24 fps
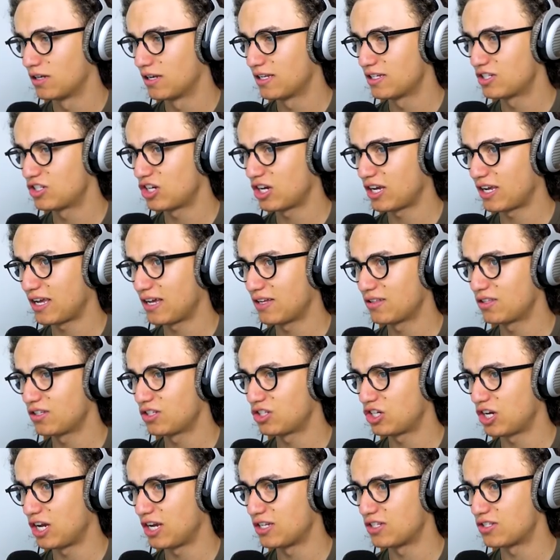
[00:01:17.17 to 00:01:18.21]
Let's check out the
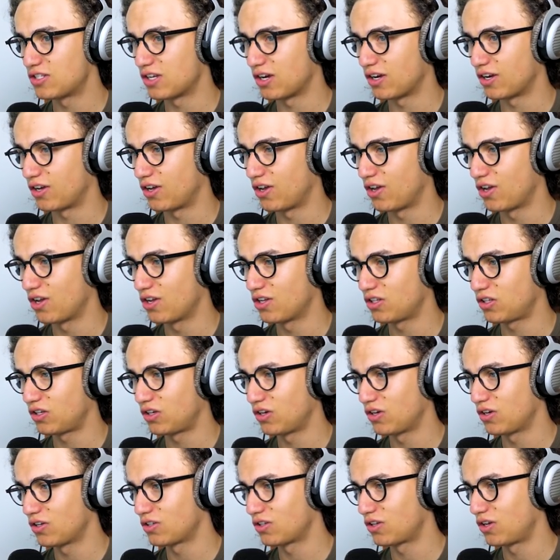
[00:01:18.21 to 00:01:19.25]
chainsaw. Good,
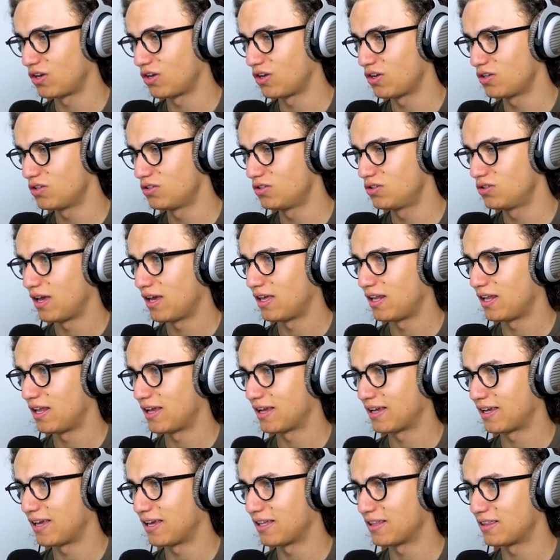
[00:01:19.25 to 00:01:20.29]
good, good. And
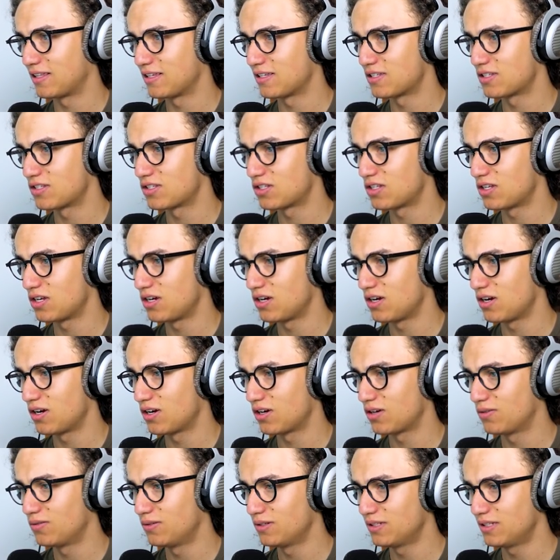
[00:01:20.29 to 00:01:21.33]
then get this
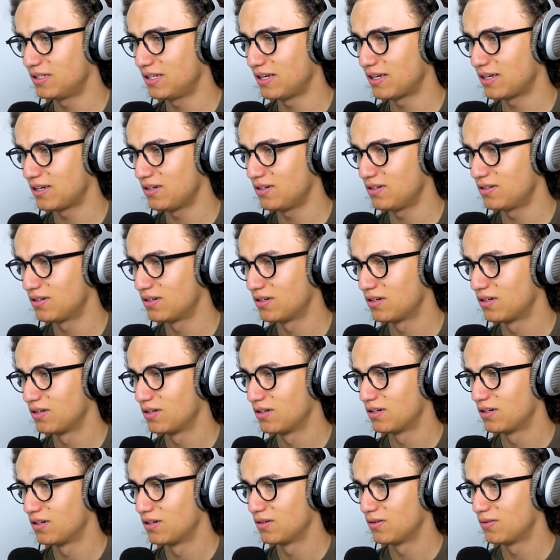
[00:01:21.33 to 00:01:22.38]
star. What the hell?
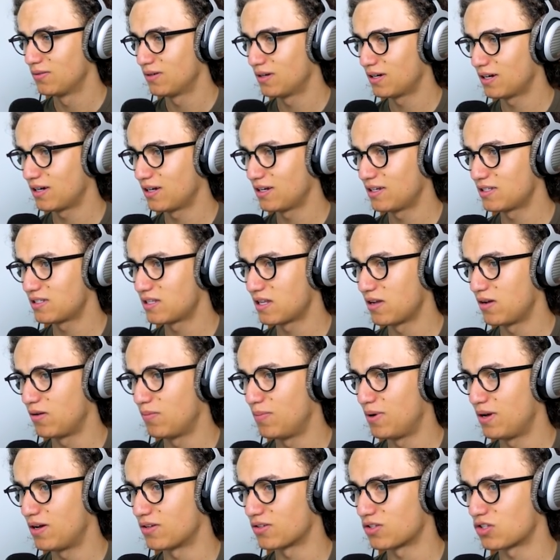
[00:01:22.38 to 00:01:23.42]
What are these little
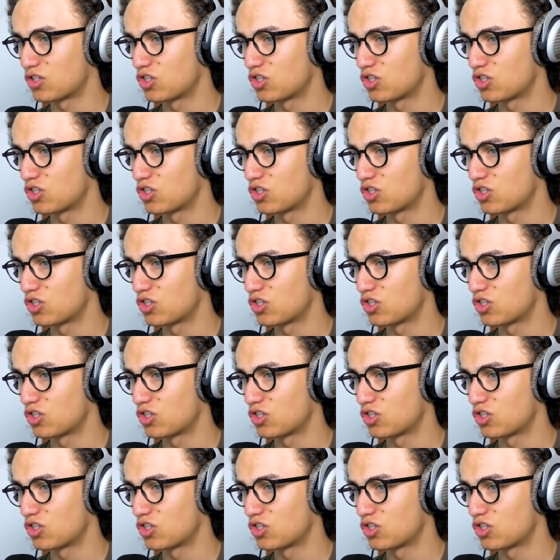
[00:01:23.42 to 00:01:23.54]
balls?